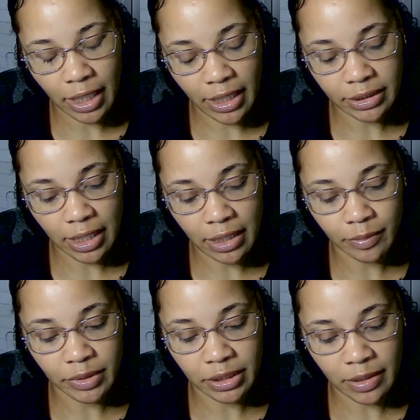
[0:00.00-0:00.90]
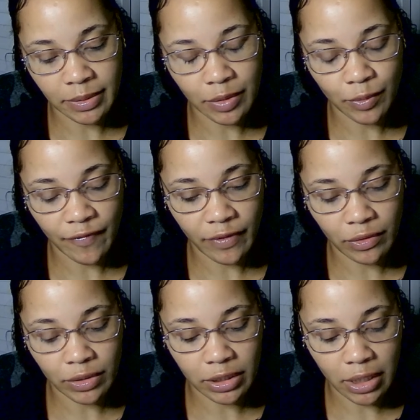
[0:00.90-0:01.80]
gaslighting perception We're
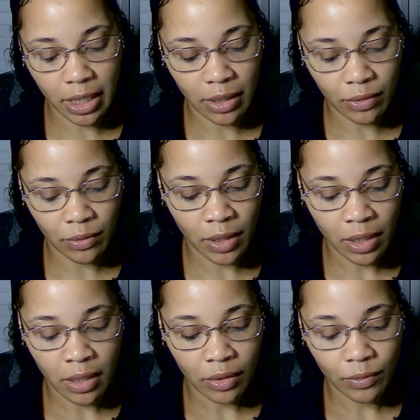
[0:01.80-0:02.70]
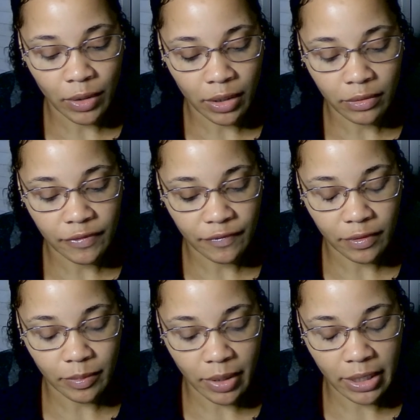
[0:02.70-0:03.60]
focusing out what else
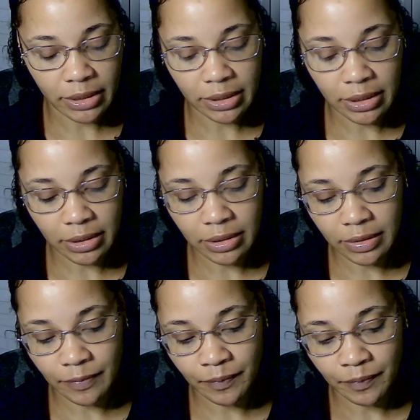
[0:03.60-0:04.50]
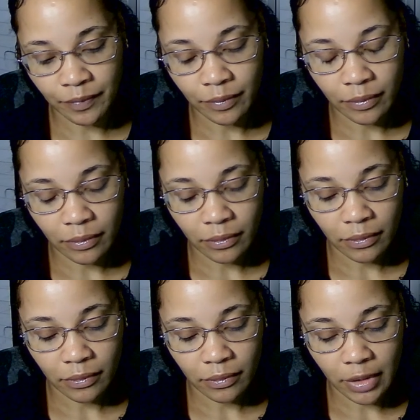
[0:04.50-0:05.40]
for pisces
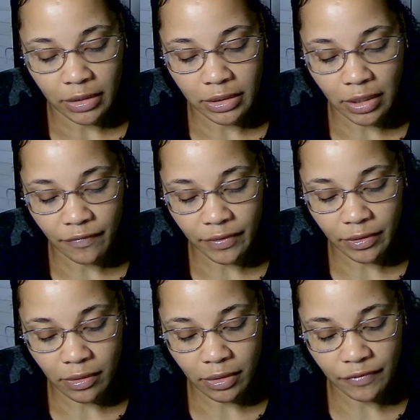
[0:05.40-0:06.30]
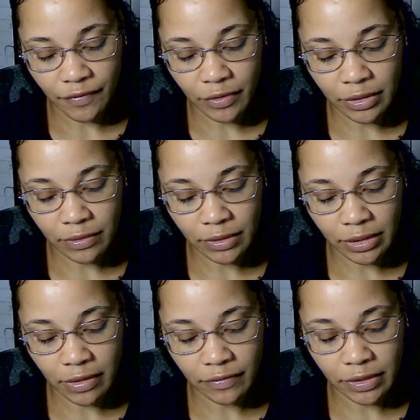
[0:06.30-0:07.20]
self-indulge focus on
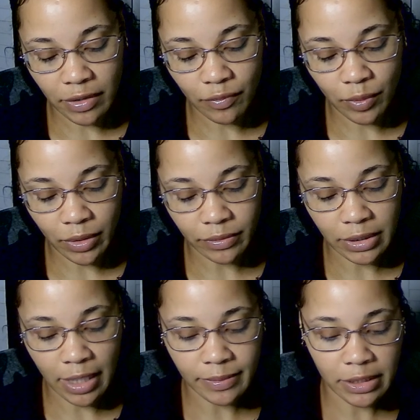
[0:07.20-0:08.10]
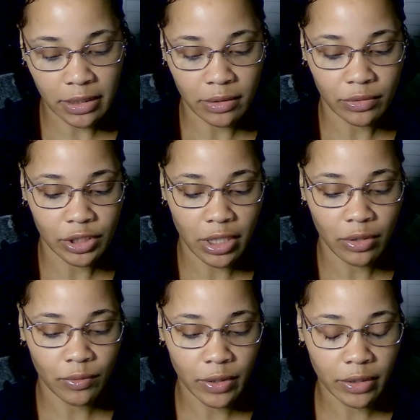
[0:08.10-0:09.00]
self self-worth time to heal shadow
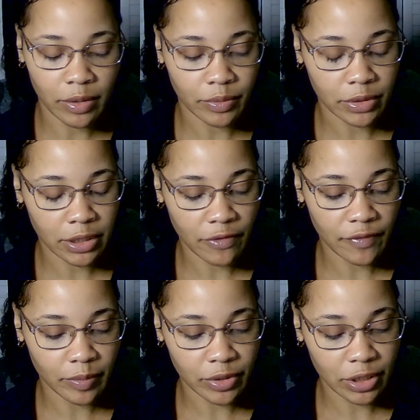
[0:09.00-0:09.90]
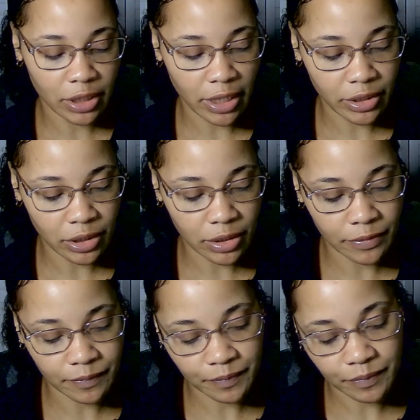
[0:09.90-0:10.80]
work of self-appreciation